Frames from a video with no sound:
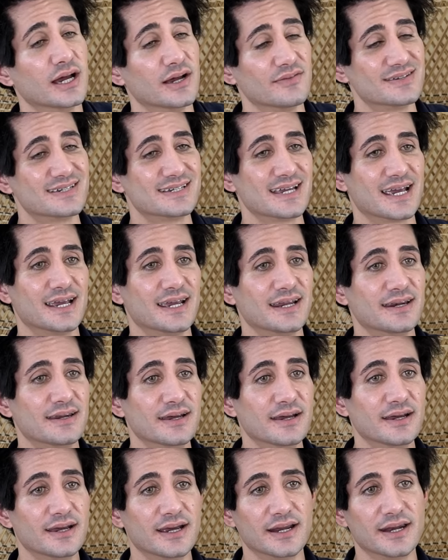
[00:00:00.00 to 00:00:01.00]
If Zane
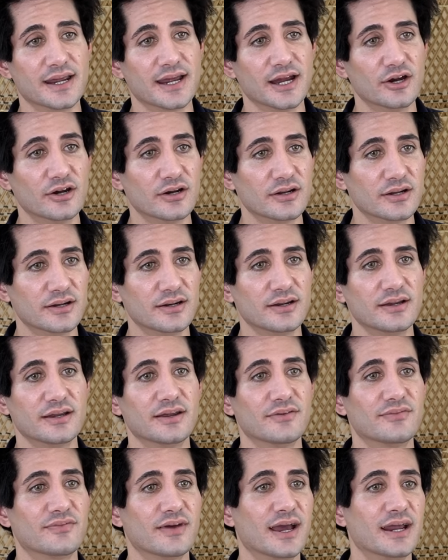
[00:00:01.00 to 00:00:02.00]
inherited it,
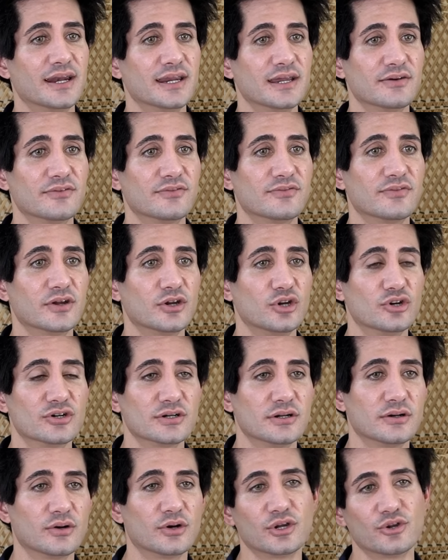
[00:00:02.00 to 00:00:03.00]
if any of
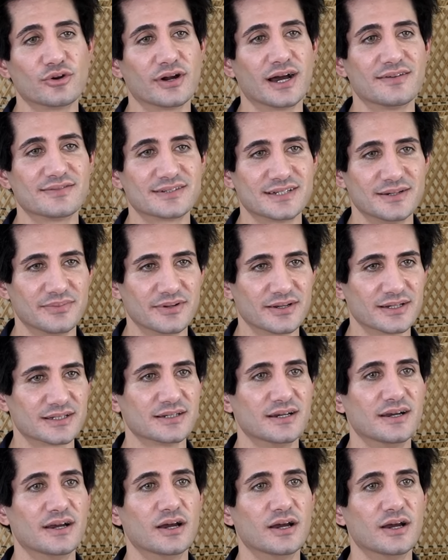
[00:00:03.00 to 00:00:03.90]
your, oh, you don't have siblings.